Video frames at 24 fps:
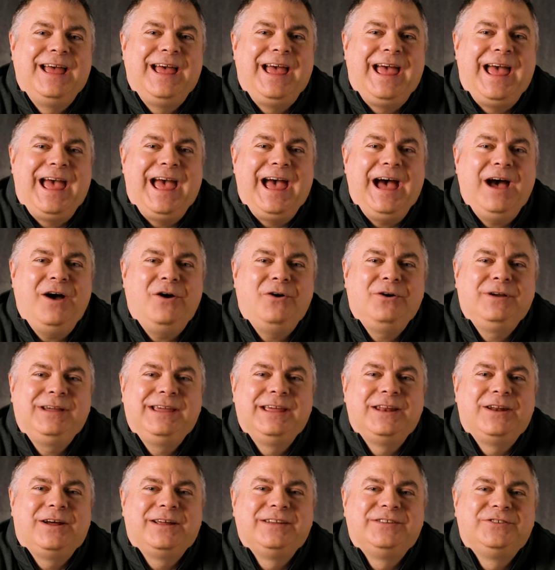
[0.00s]
how
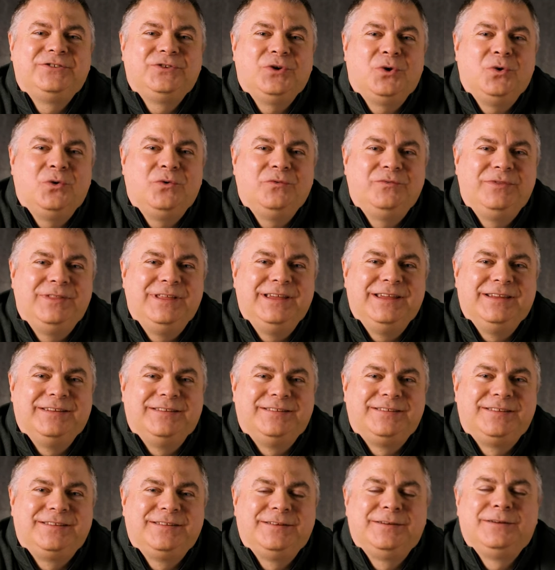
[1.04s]
can I solve
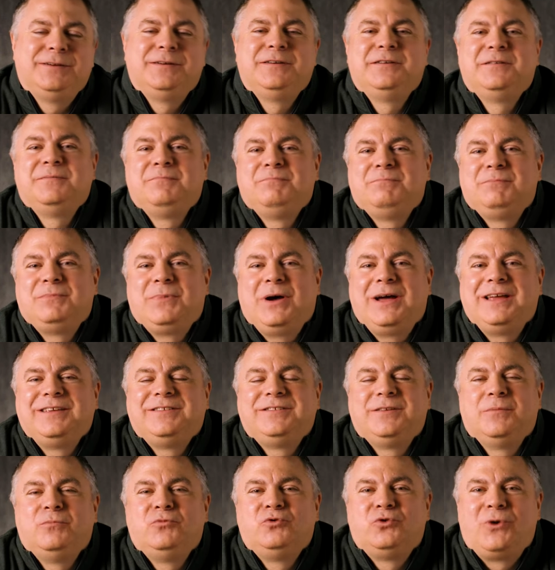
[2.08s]
this by
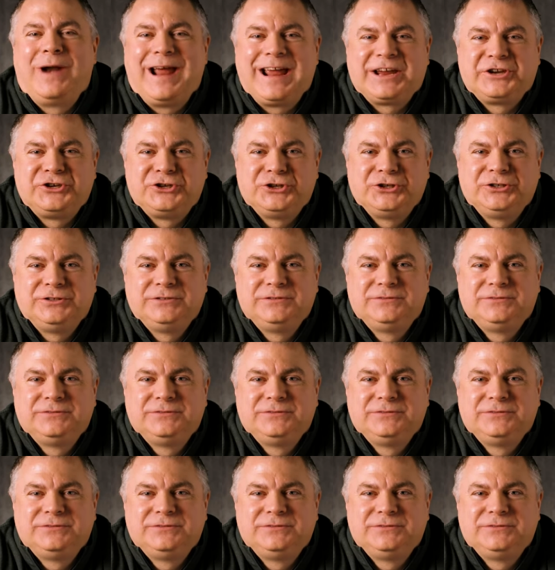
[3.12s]
subtraction?